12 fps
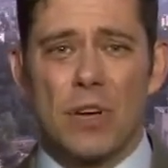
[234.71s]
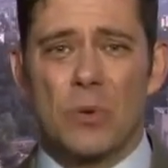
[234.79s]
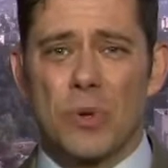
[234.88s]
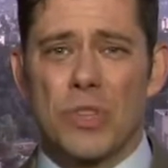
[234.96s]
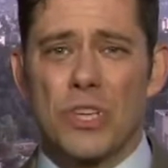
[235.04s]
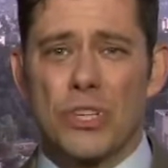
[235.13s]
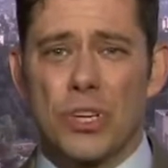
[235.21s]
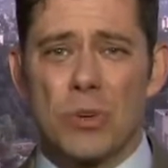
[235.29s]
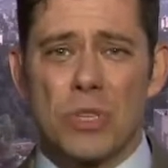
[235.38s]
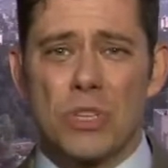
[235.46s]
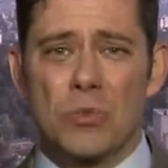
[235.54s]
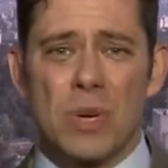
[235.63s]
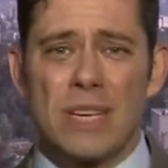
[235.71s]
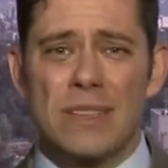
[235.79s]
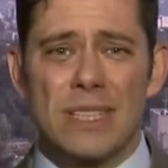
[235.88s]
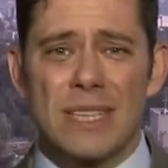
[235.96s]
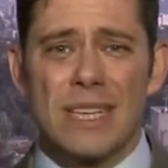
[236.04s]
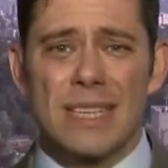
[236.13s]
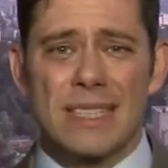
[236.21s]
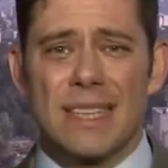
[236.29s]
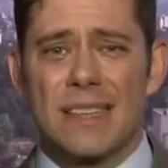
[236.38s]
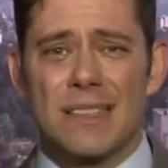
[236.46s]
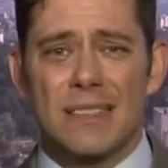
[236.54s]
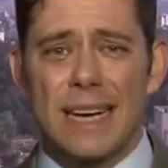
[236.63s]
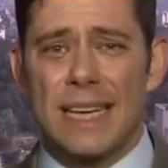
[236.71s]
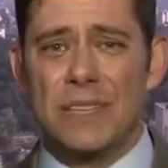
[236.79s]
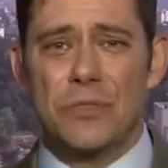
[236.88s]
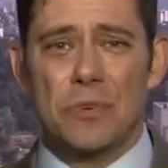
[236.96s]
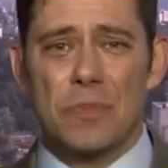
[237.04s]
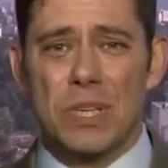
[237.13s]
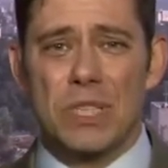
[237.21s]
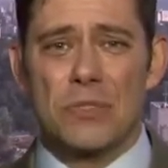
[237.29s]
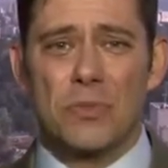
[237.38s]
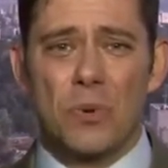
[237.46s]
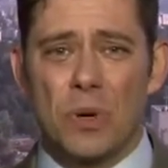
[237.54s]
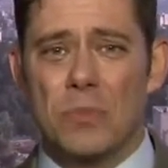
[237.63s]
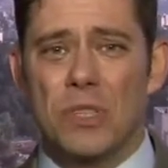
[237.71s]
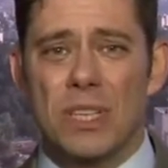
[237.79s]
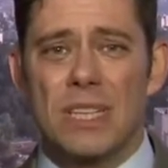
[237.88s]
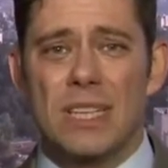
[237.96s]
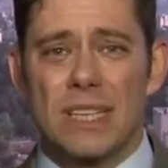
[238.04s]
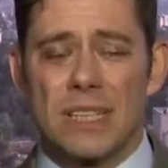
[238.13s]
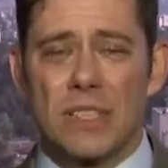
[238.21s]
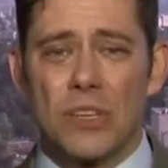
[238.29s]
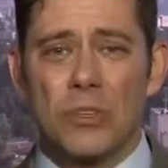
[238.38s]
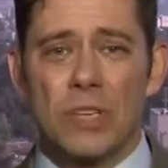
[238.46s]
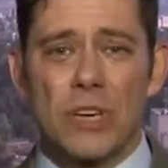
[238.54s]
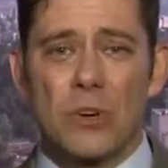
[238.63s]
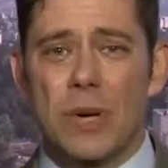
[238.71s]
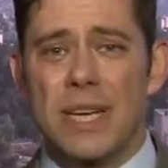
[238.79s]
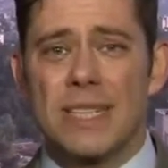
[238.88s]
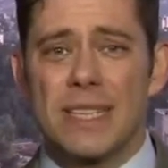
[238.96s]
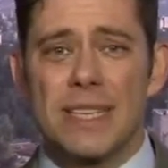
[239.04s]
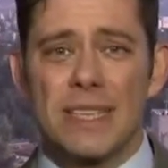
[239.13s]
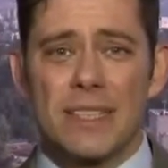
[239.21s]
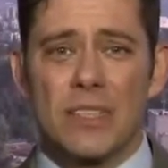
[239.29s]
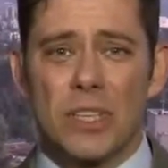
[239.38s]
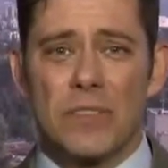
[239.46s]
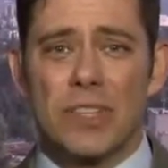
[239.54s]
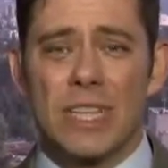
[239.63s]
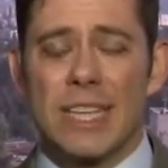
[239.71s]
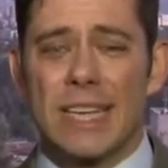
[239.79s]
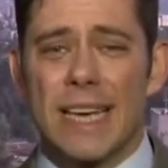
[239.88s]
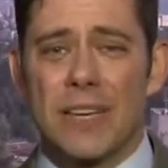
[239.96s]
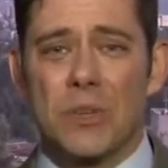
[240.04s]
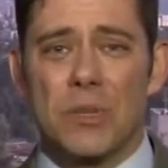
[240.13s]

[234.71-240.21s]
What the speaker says: What this shows Israelis is that the land for peace formula is not only crazy, it's not even going to get